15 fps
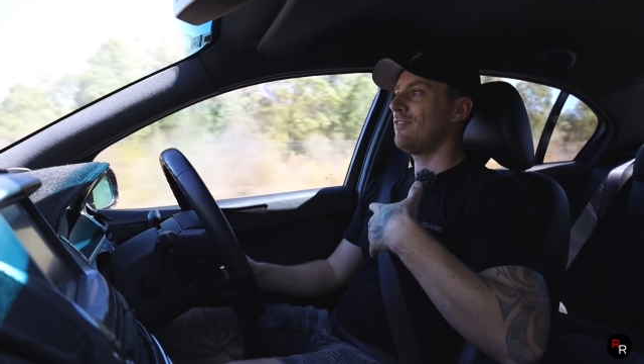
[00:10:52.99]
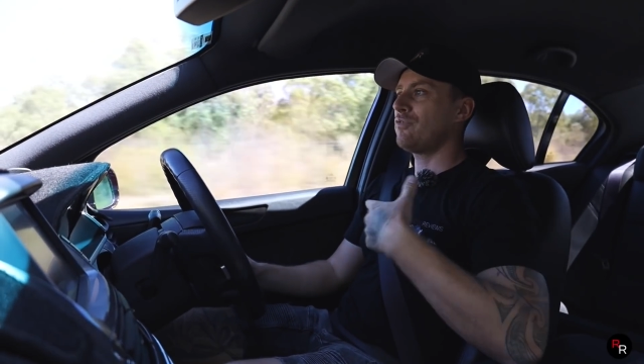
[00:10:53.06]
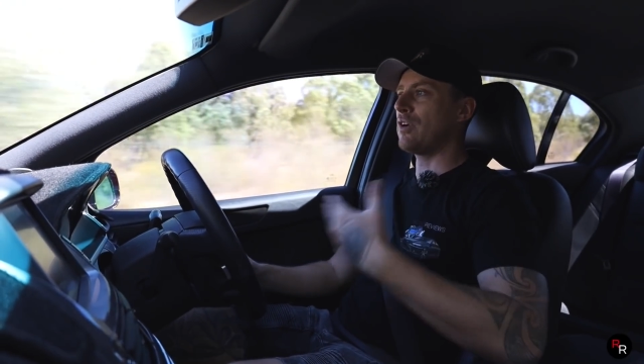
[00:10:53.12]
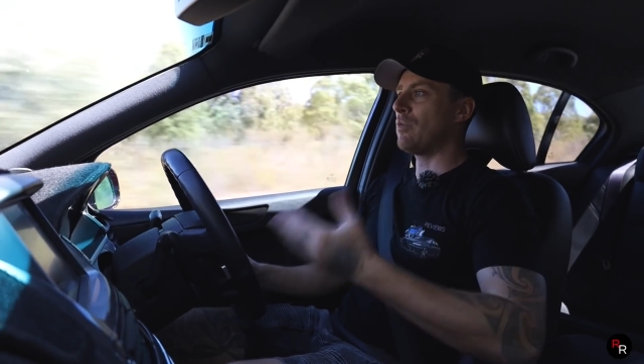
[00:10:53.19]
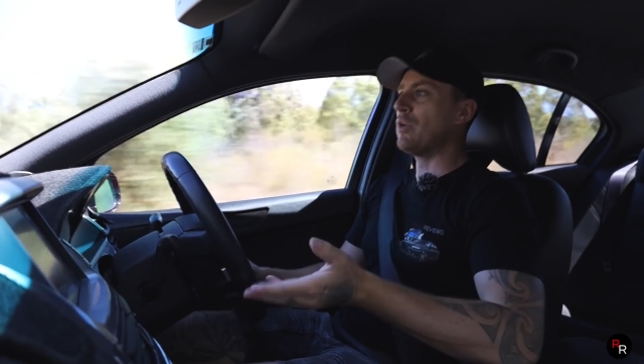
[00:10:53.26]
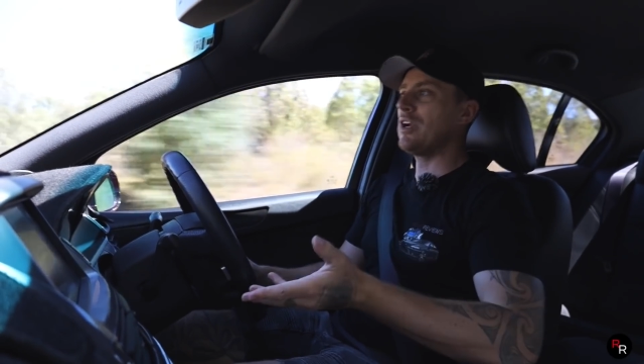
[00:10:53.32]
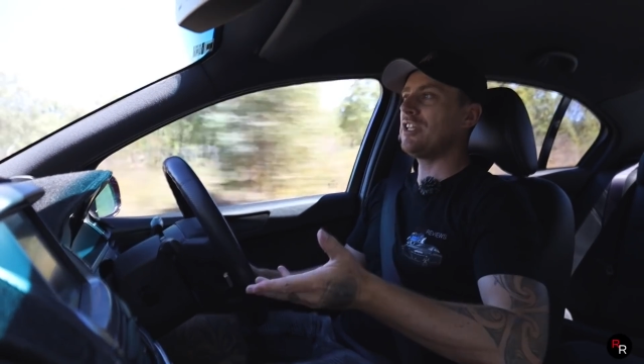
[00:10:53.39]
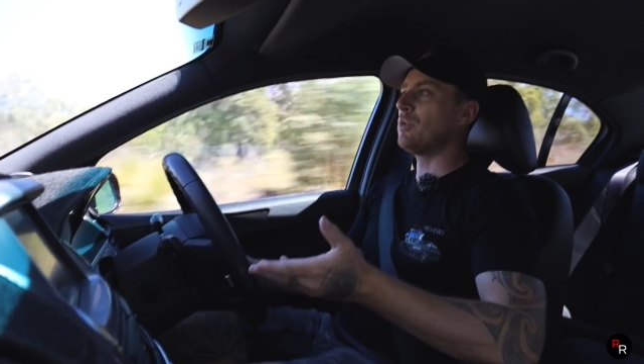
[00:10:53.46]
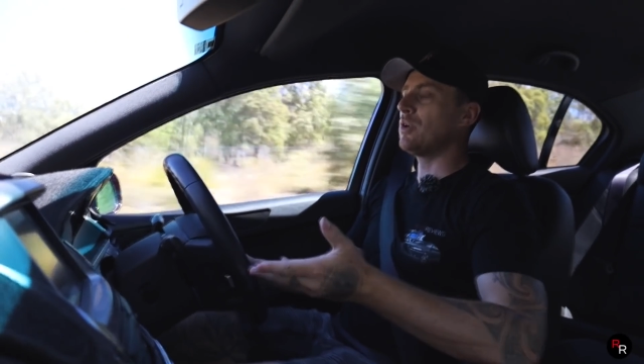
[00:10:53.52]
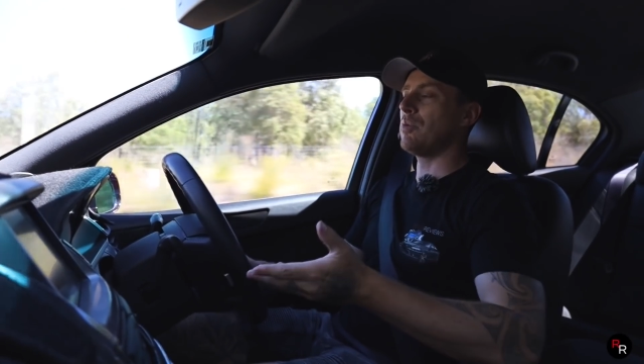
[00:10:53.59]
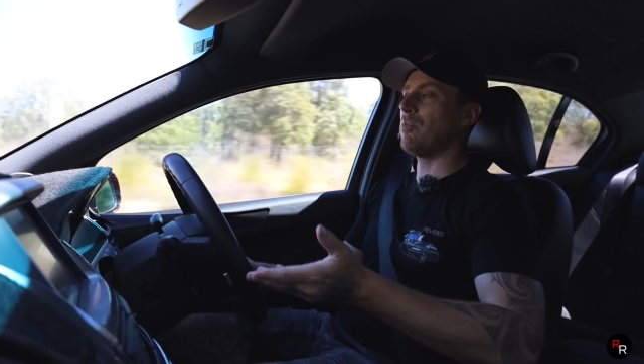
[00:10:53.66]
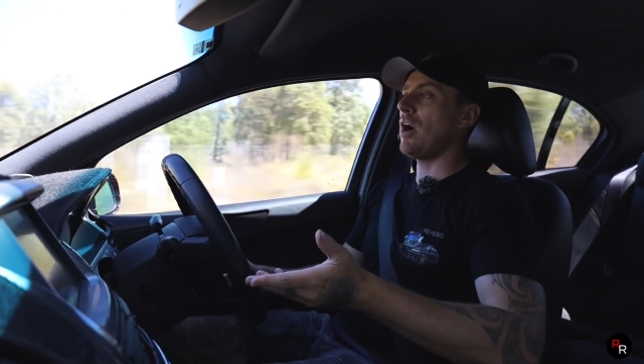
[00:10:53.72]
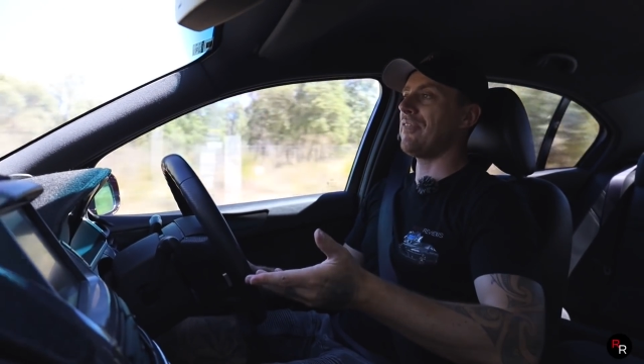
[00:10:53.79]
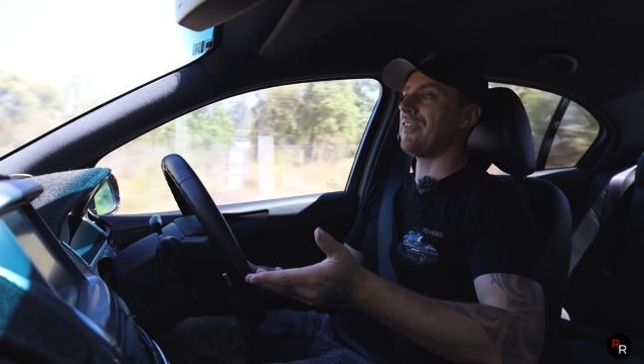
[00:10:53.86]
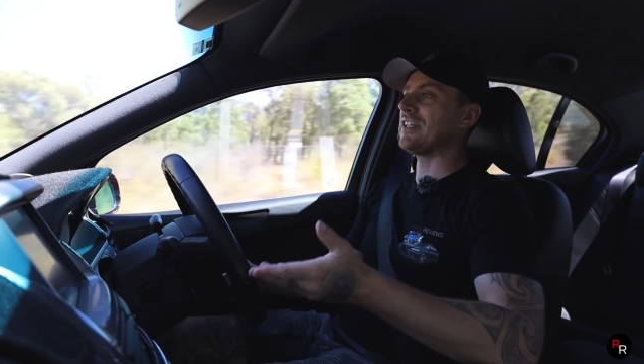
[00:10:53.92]
from when you would have
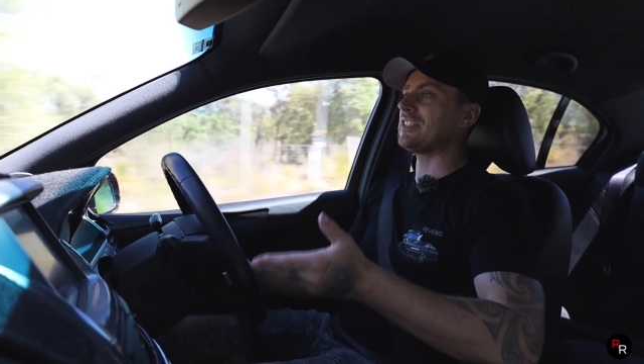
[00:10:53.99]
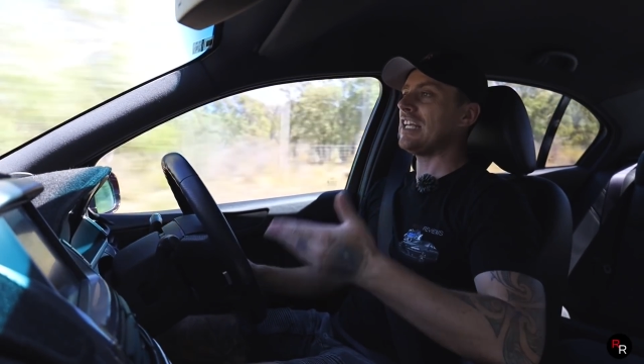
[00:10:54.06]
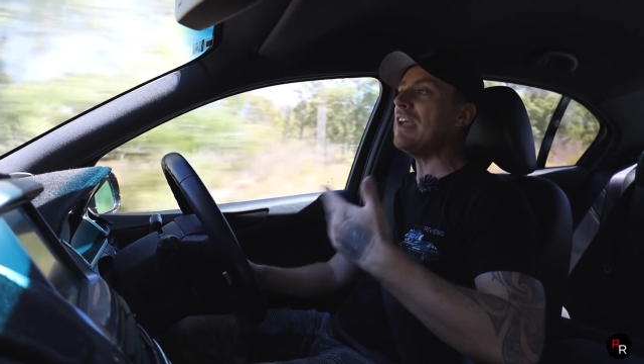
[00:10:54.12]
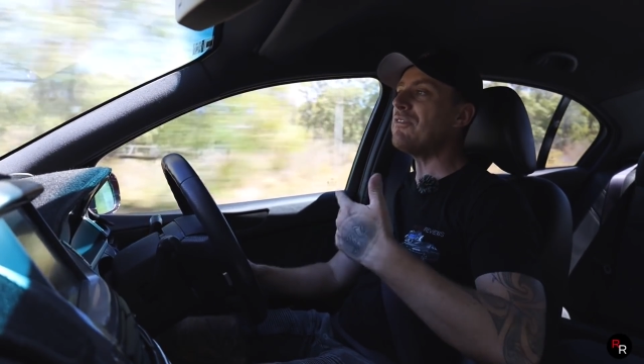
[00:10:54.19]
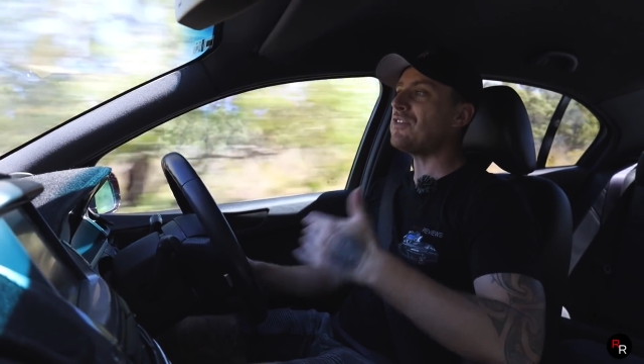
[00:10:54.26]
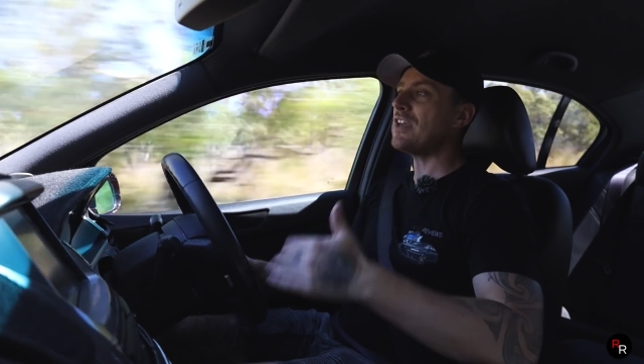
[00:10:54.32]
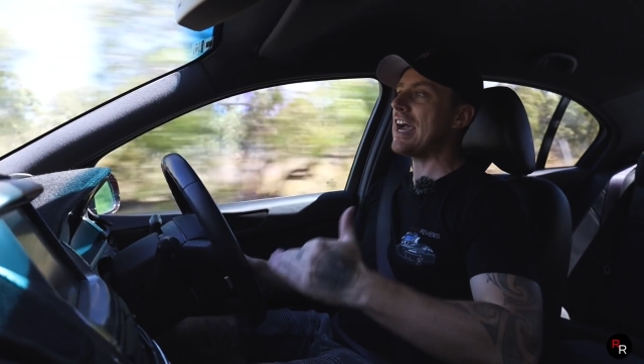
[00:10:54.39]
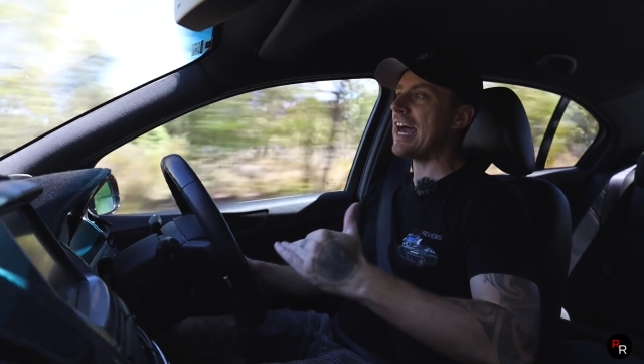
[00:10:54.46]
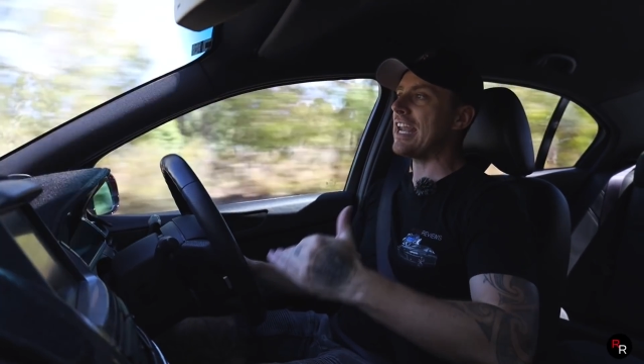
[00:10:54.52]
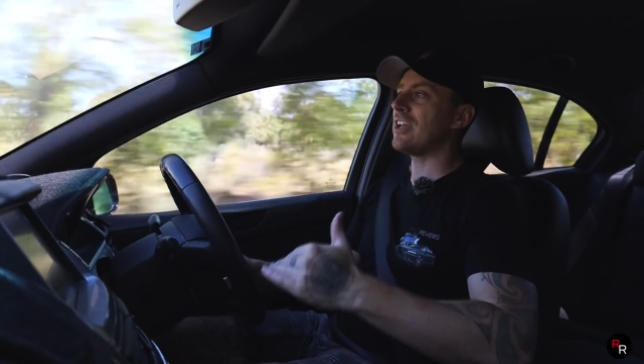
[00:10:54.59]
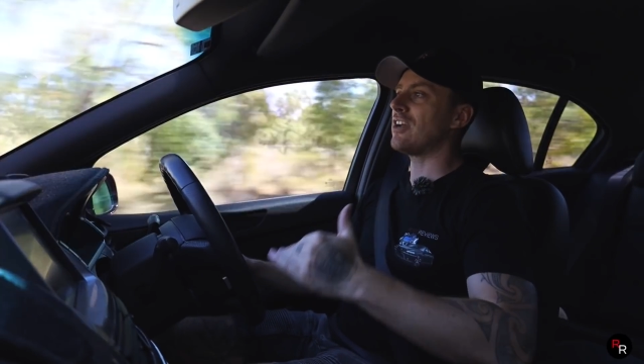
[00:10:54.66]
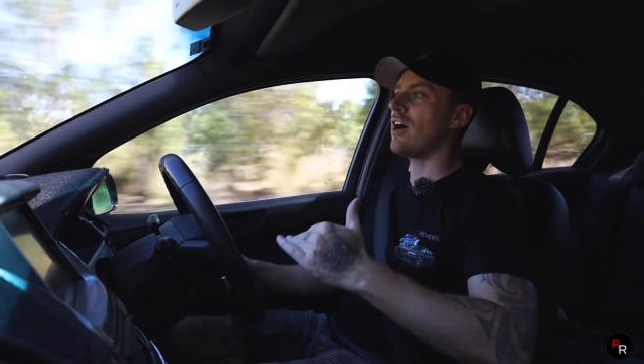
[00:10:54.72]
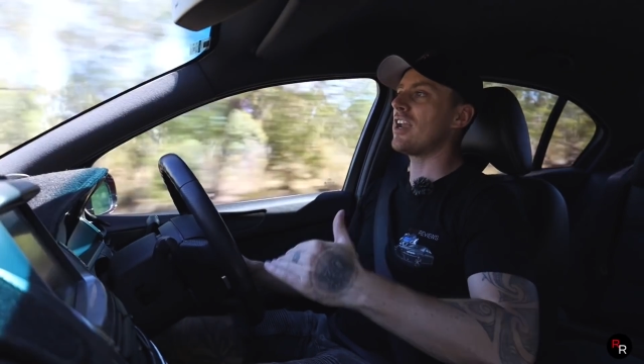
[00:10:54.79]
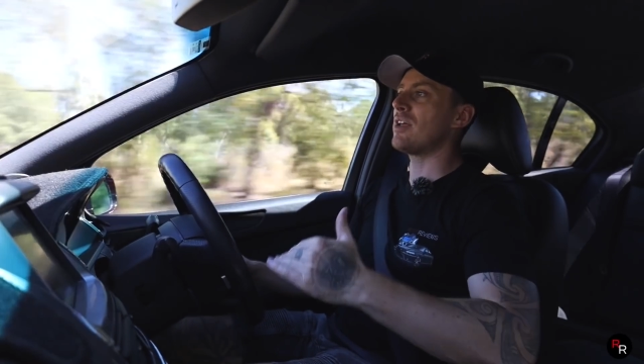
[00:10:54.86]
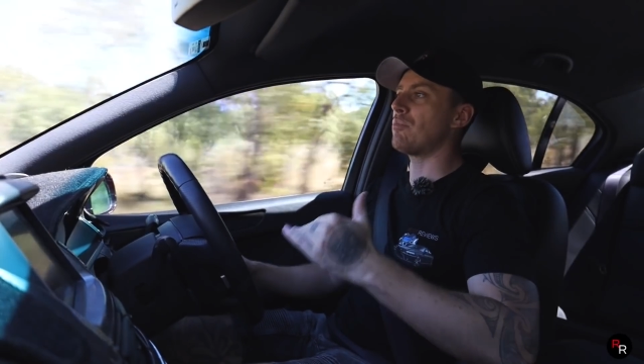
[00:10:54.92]
bought this if you had
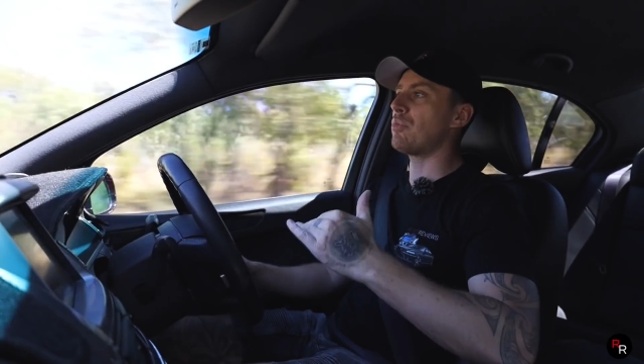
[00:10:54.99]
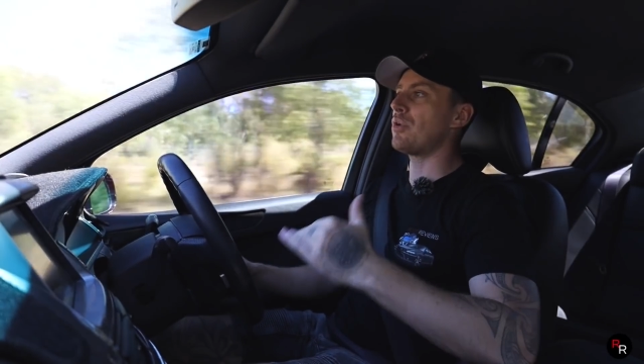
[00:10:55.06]
got it